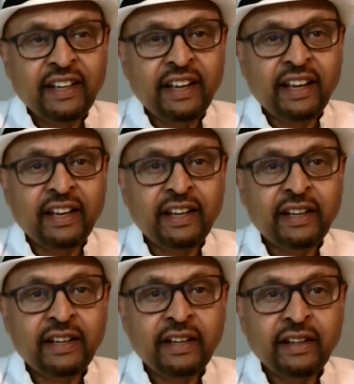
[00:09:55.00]

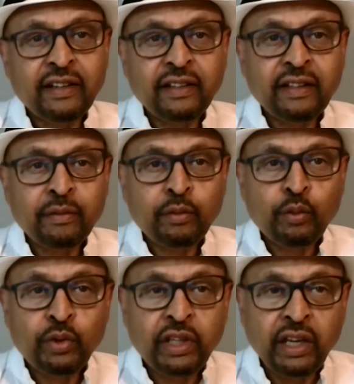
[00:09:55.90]
And
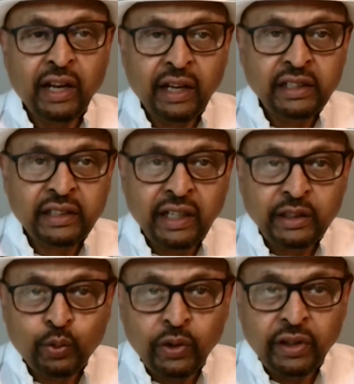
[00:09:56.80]
would the United
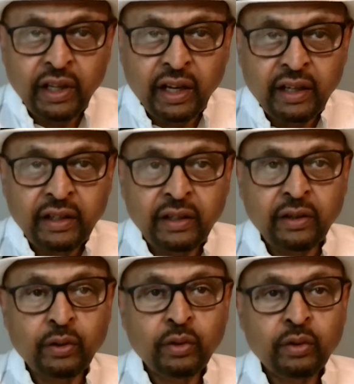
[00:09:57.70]
States want that?
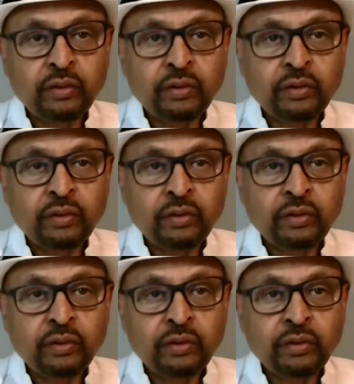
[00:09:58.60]
No.